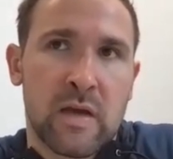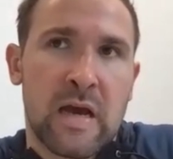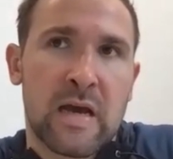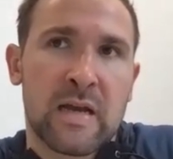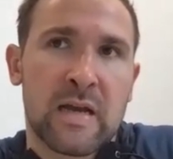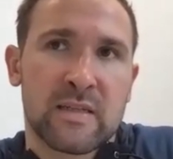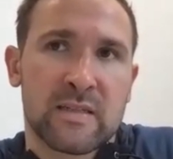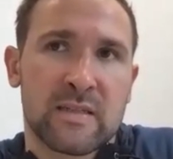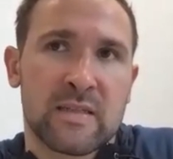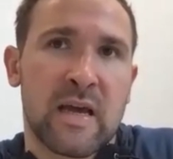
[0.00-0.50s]

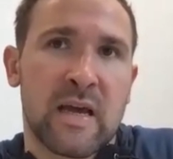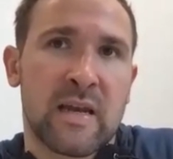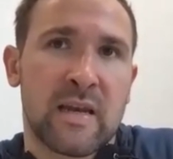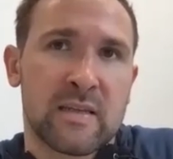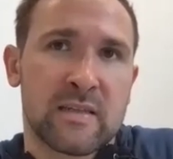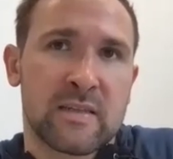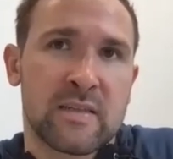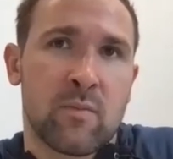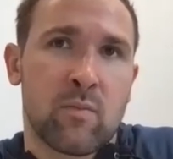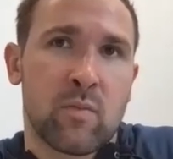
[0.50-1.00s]

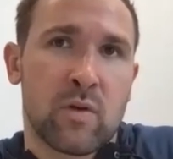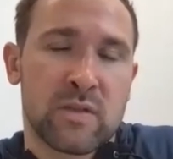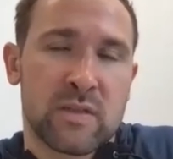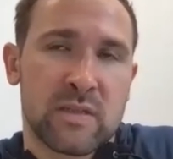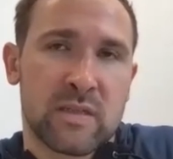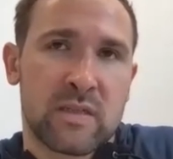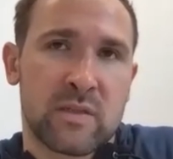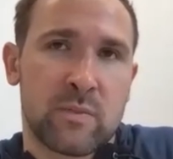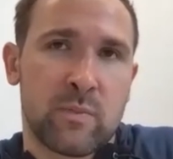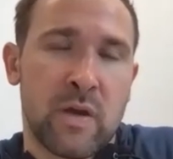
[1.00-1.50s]
understanding someone's
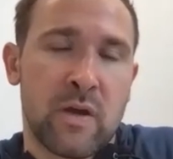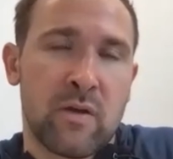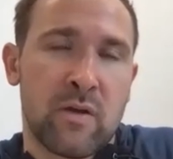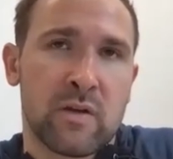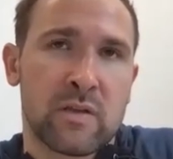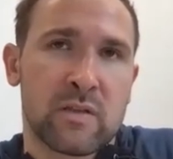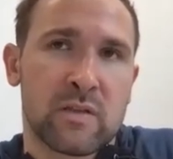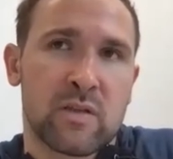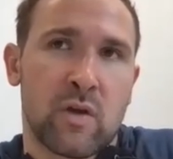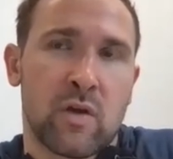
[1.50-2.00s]
experience.